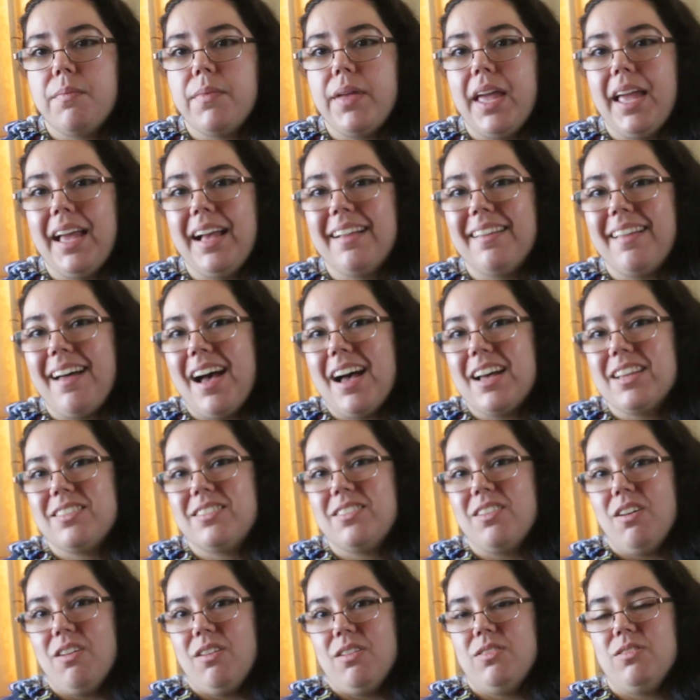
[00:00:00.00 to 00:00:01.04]
a class
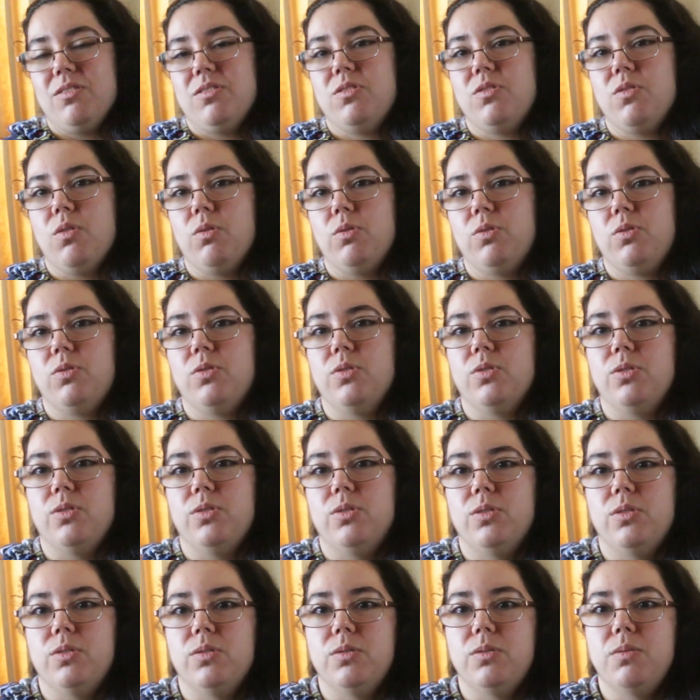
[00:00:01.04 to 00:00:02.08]
on
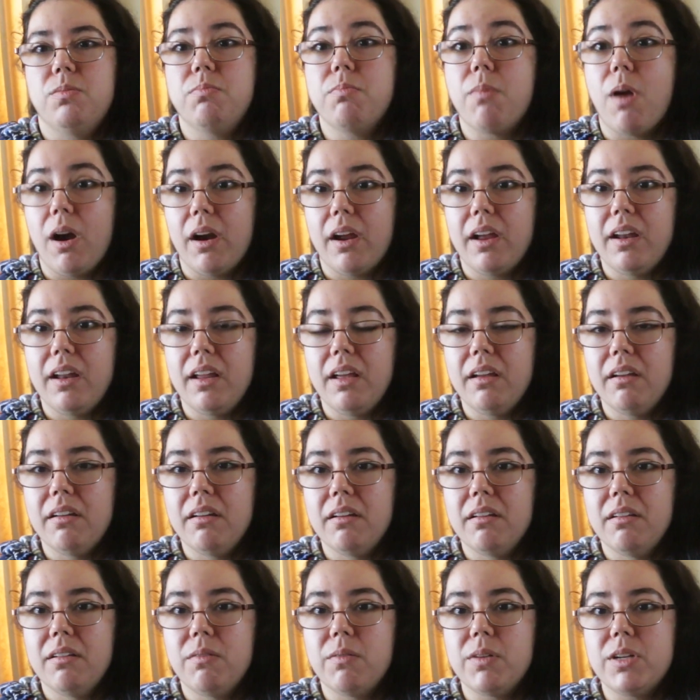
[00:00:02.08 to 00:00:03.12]
social marketing,
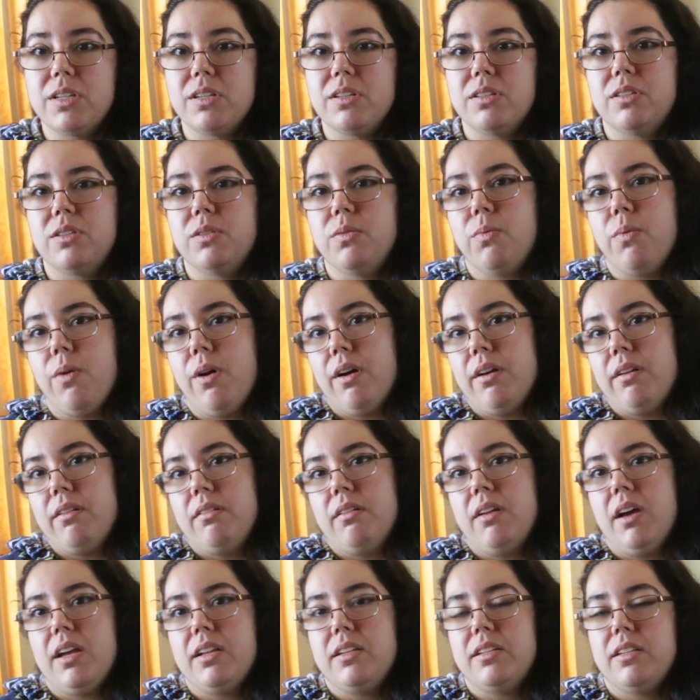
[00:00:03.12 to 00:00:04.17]
which is the one
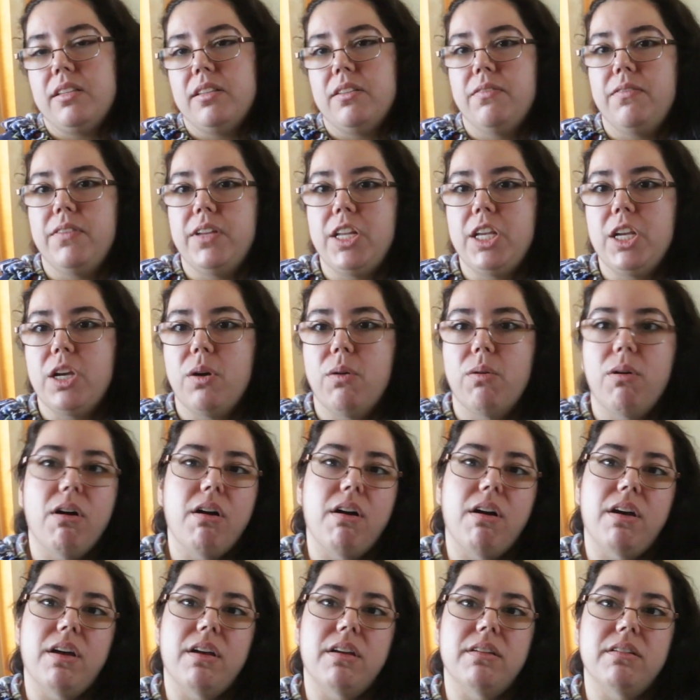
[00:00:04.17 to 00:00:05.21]
I did the video
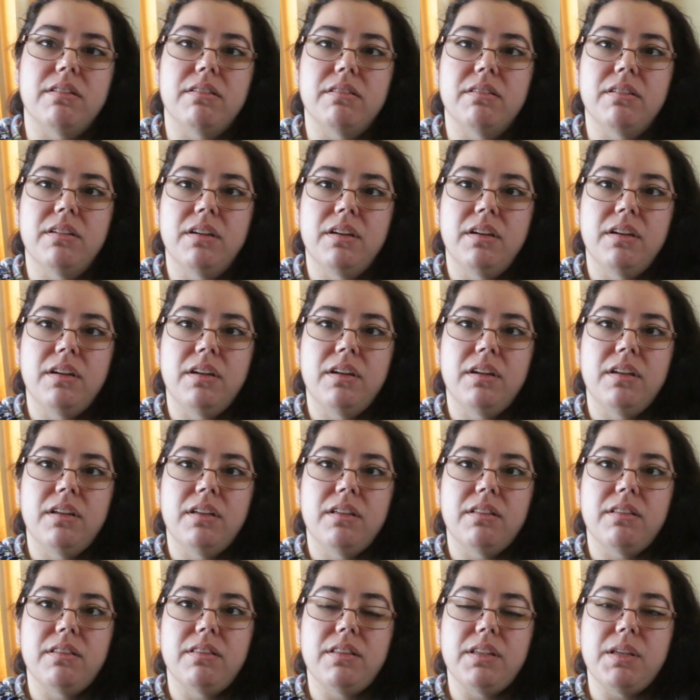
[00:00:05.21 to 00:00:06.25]
on,
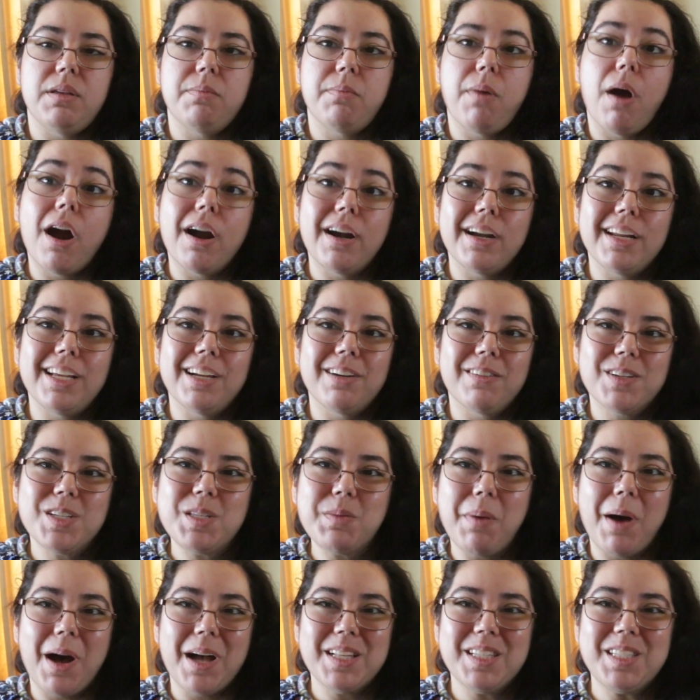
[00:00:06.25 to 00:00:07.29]
the partying
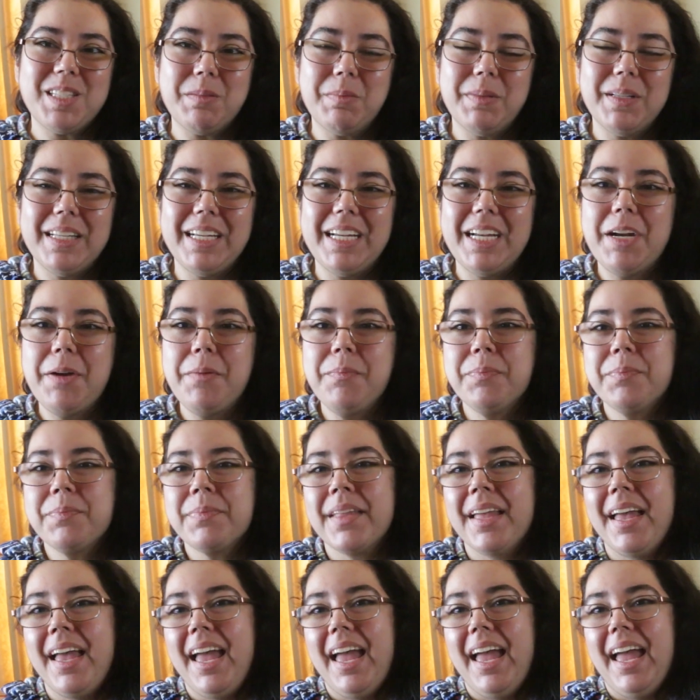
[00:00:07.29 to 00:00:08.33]
responsibly.
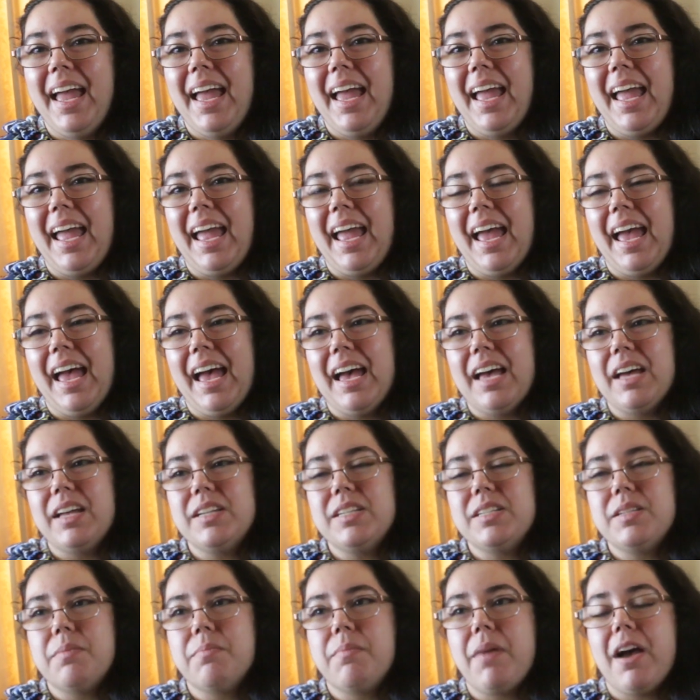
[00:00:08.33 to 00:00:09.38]
And
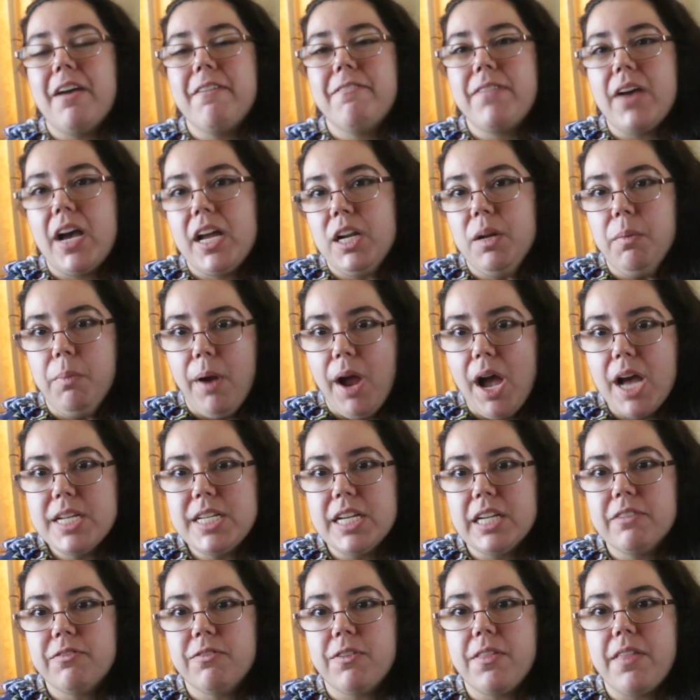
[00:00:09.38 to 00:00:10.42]
my final
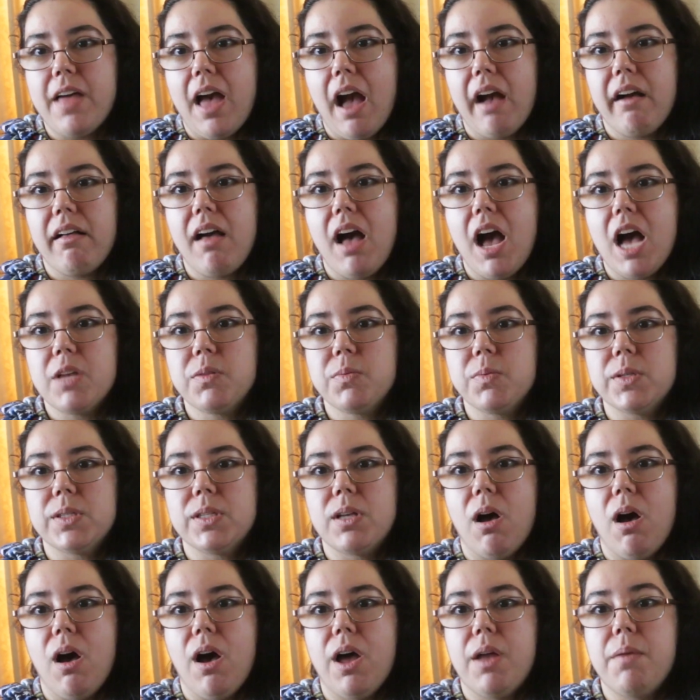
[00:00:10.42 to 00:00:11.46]
project for that class was
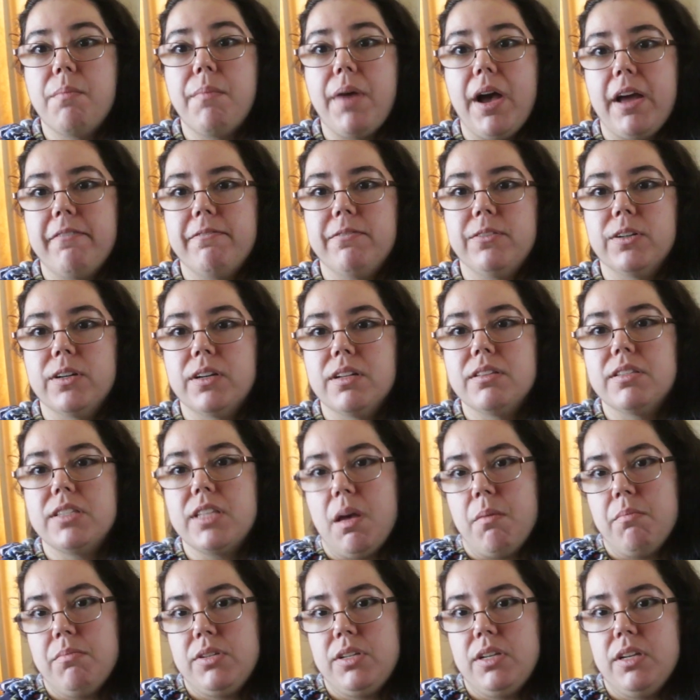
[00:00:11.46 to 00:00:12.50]
on mindful
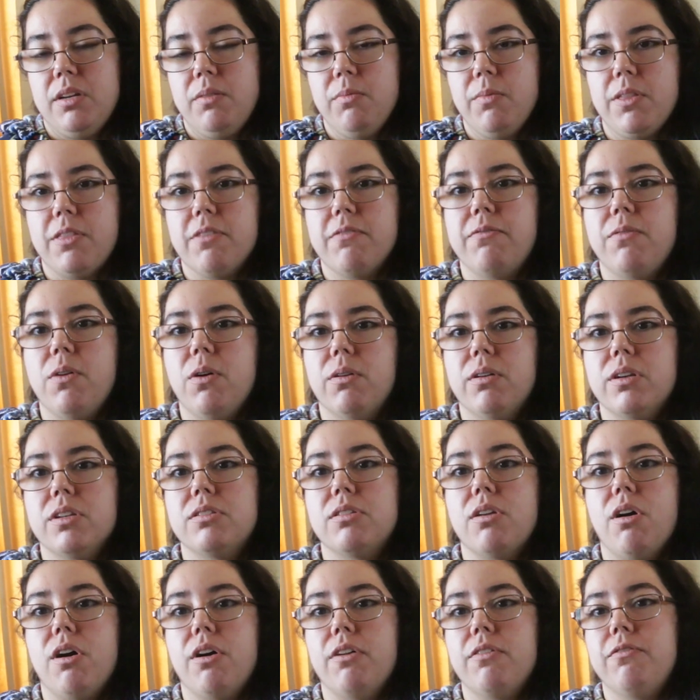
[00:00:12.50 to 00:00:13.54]
consumption with a focus
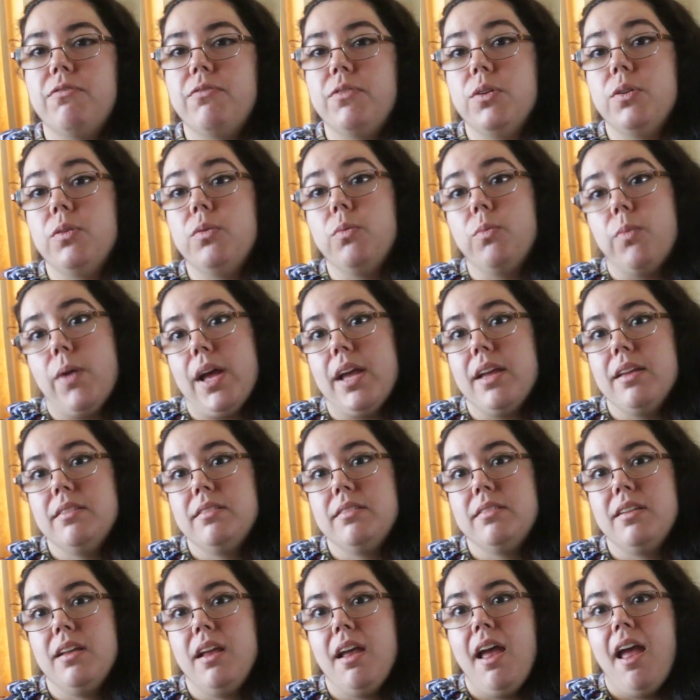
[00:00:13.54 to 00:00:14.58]
on food
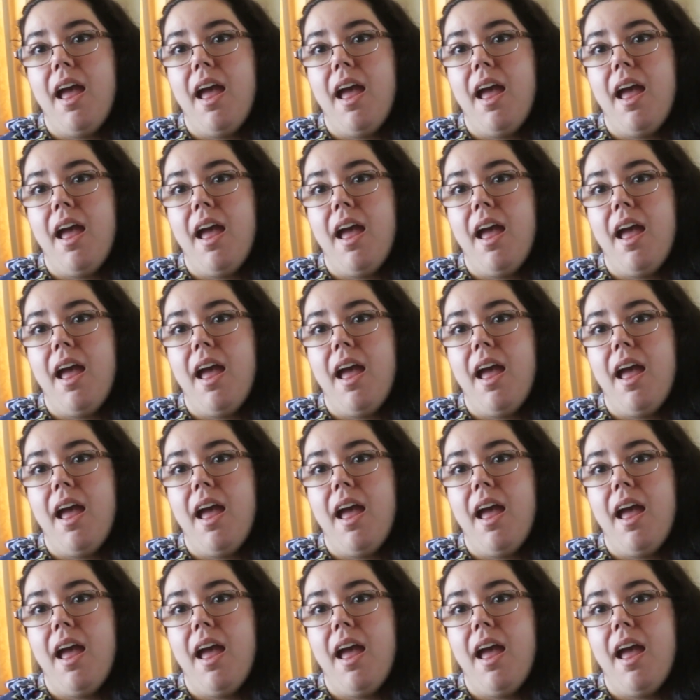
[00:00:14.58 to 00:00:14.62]
waste.